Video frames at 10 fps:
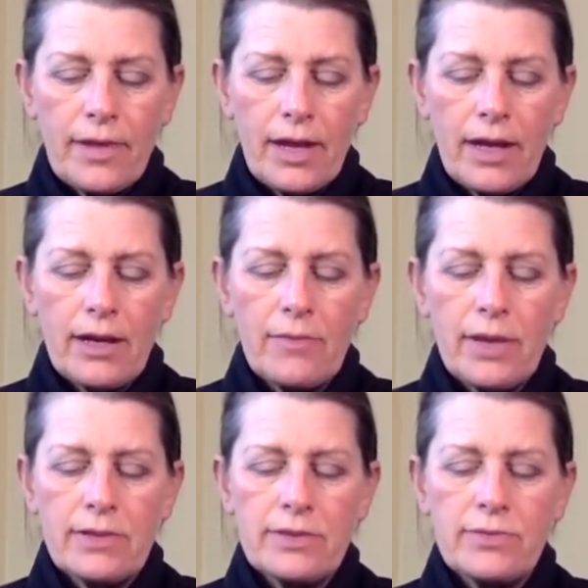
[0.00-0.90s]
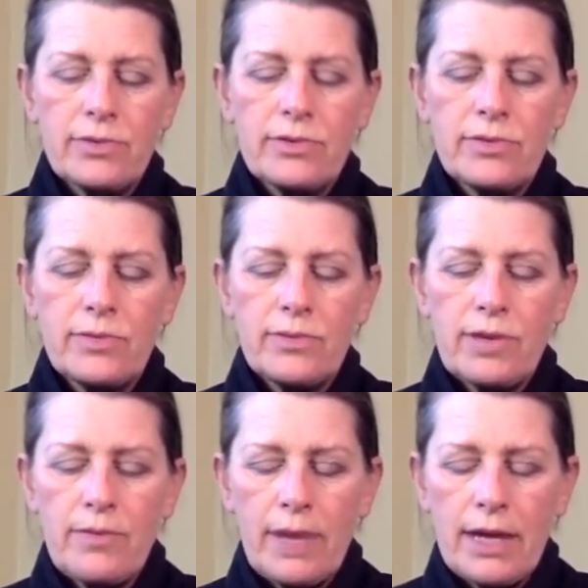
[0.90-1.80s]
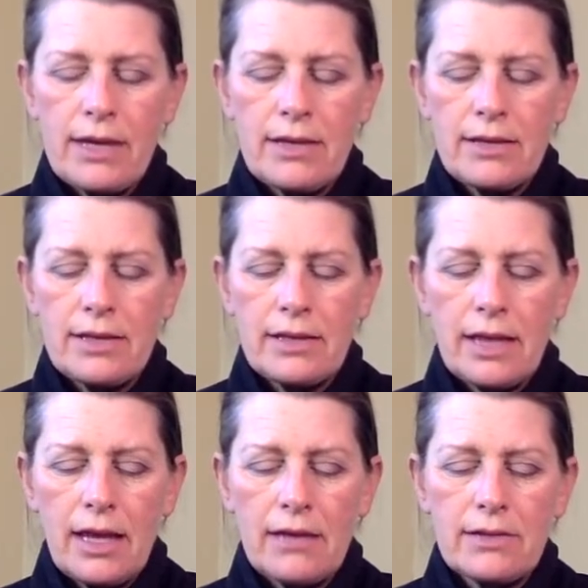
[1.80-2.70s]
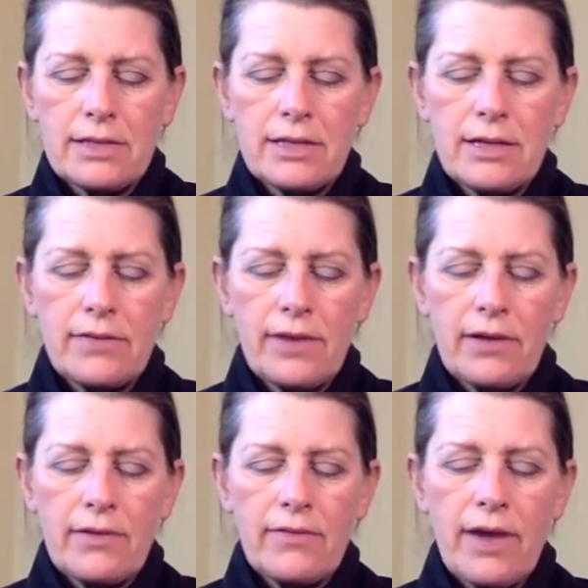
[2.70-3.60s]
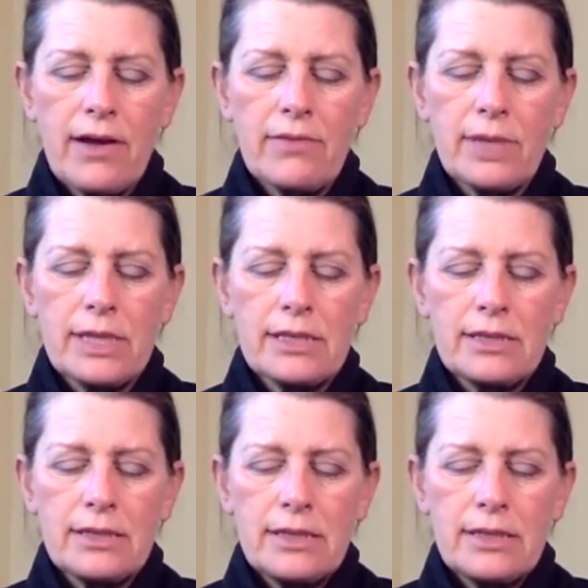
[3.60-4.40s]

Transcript: In our mother's womb, we bathed in the energy of our environment,